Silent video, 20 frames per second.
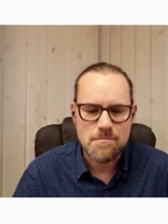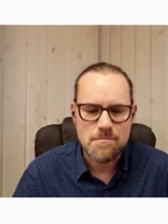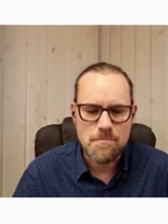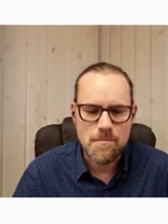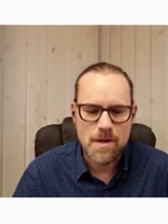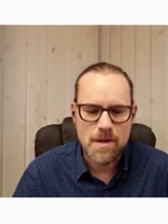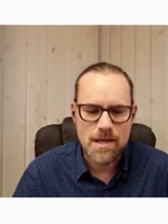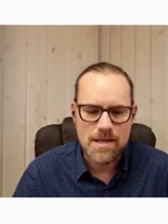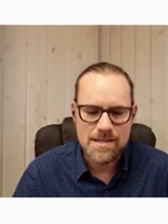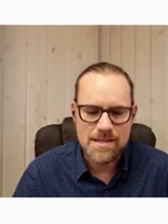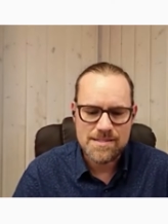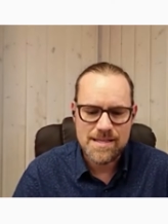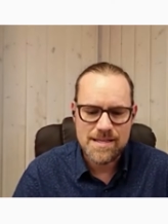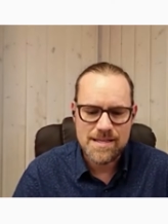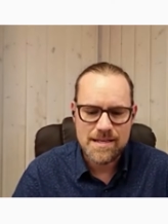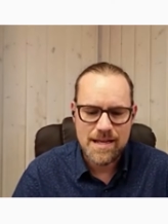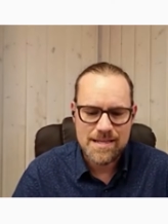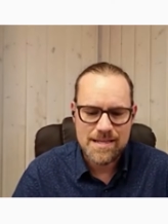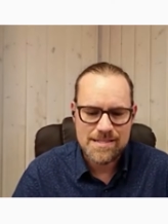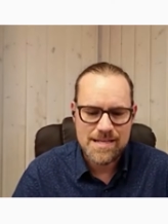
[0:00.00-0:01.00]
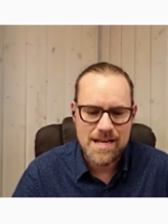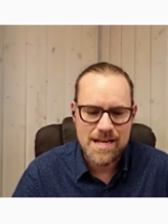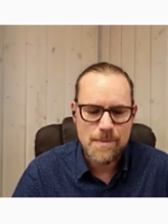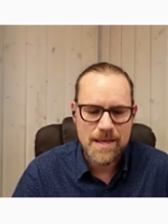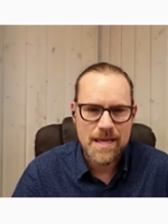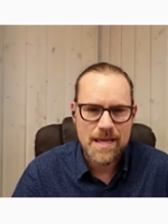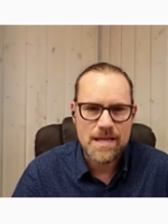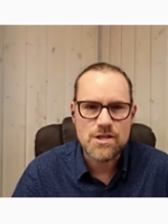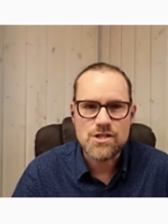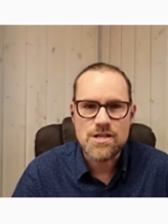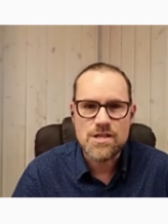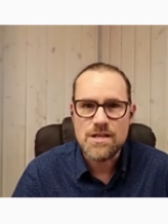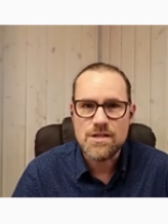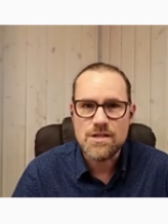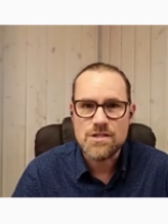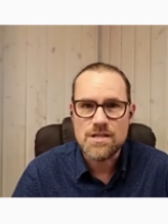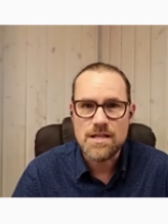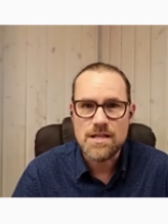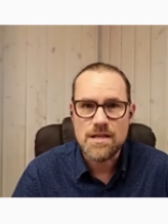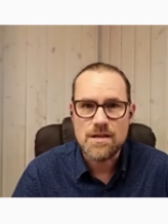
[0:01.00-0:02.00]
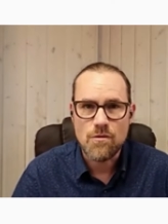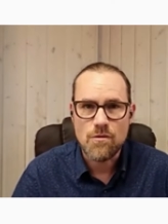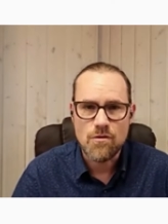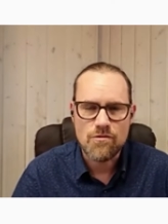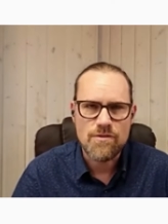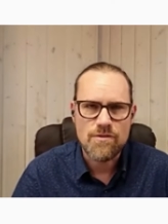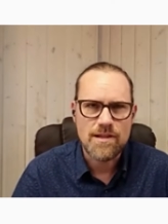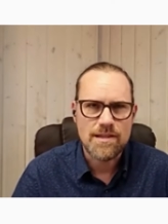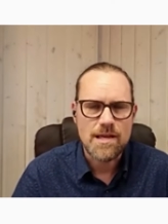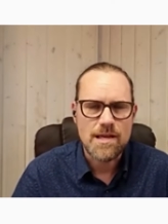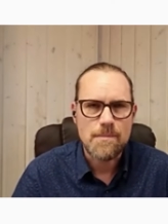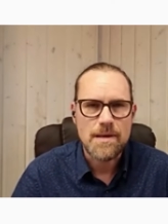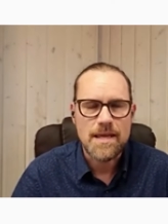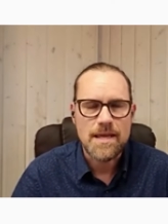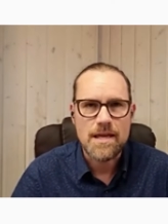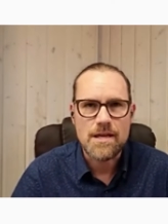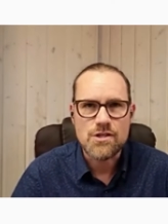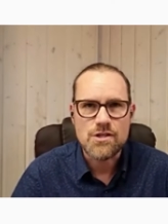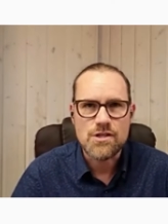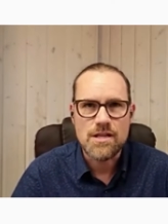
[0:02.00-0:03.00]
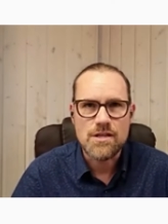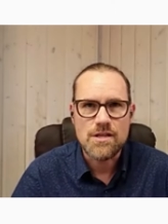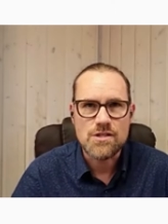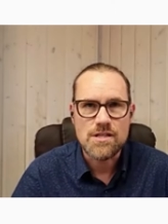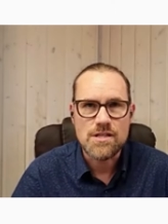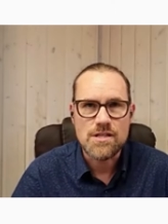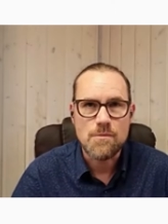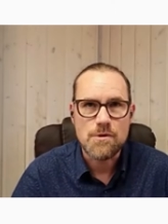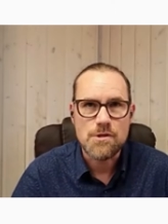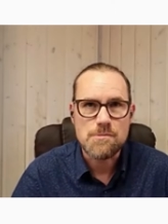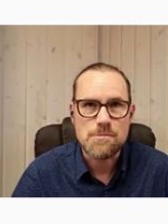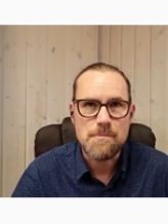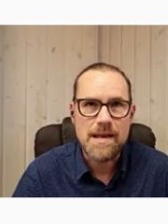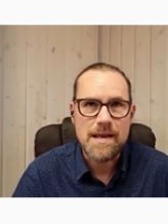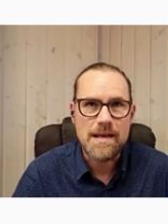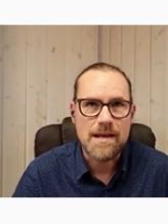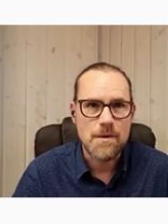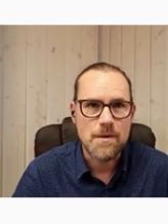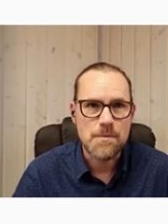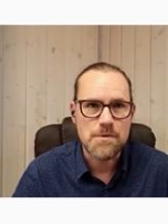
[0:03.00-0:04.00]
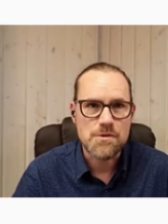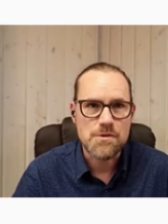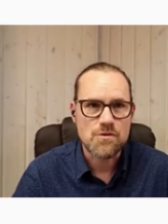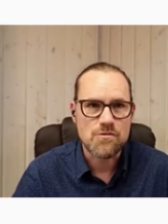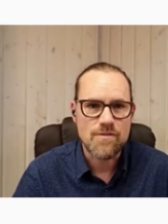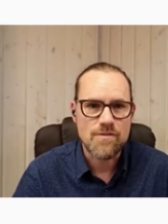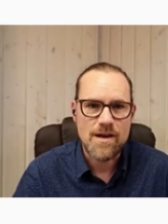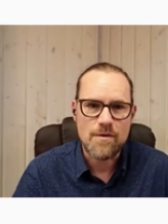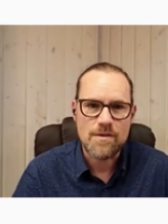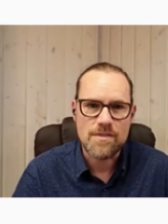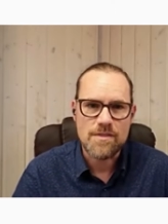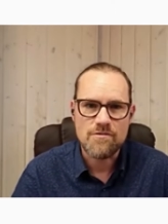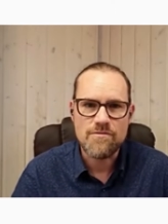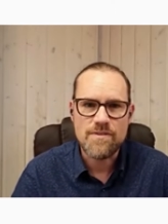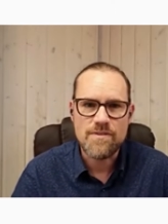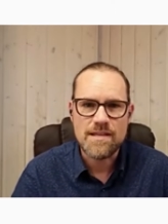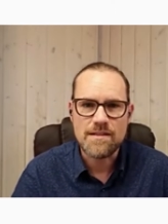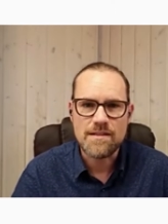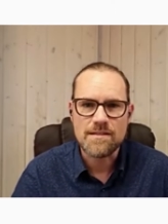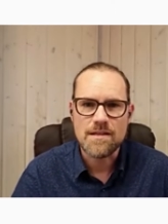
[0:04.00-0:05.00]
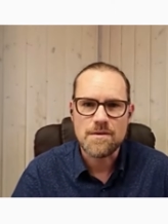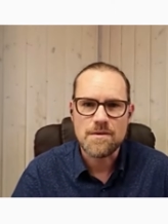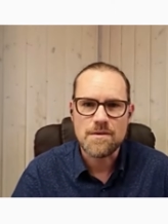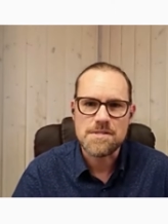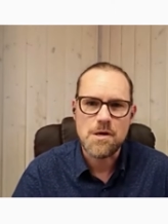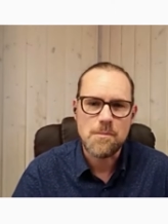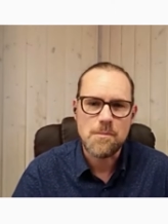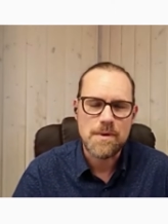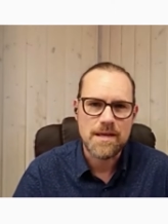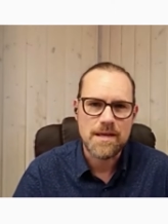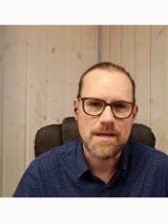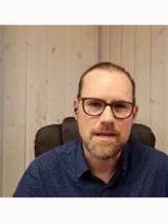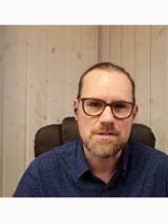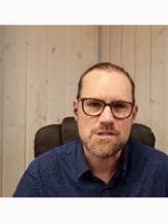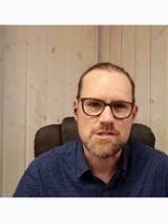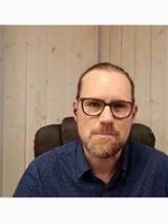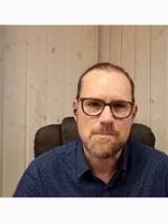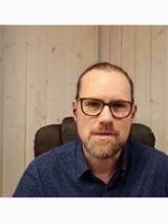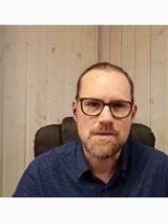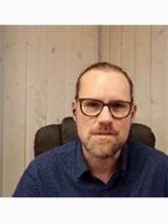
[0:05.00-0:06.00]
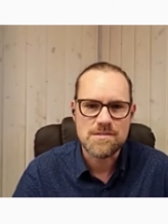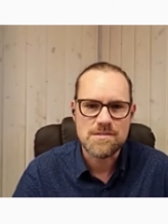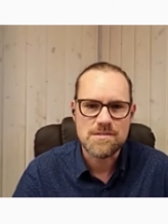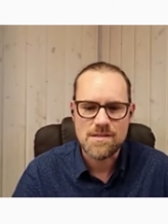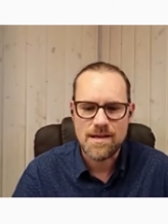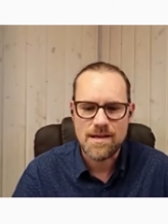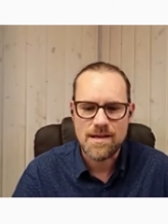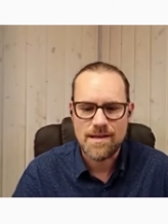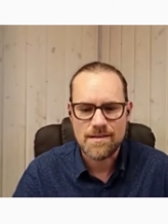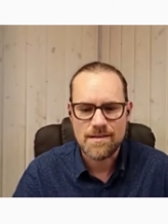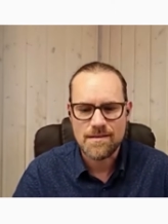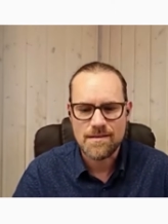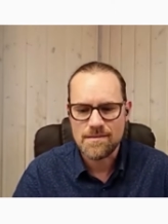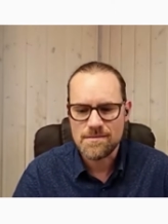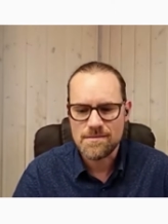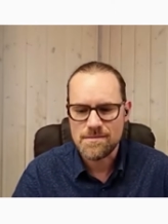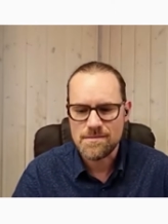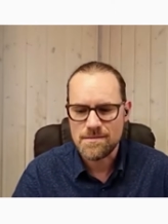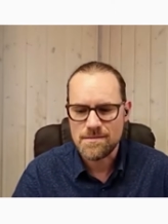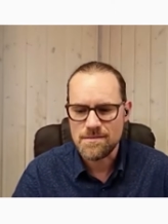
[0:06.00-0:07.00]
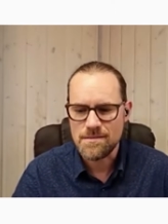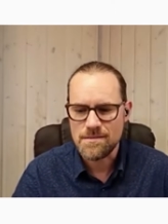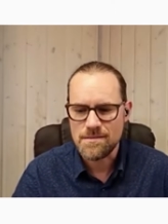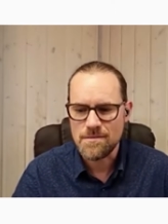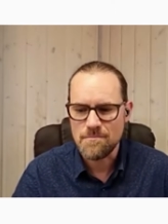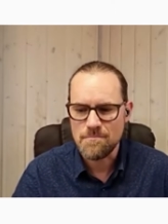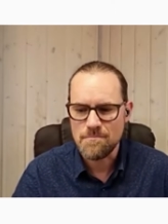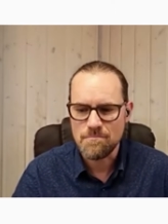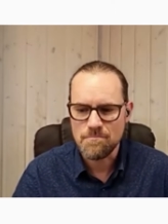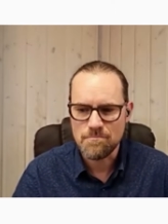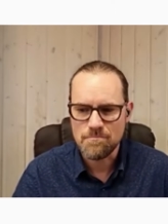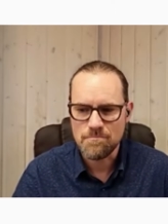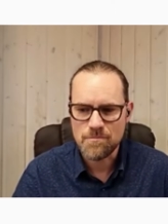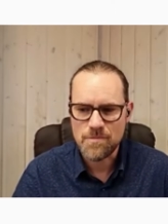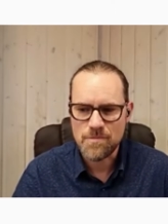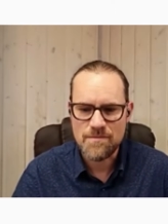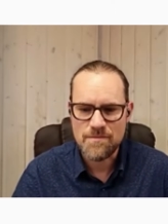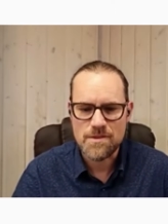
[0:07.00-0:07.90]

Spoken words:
as an application engineer or a field application engineer, which meant I was sort of out in the field. I was helping customers and giving them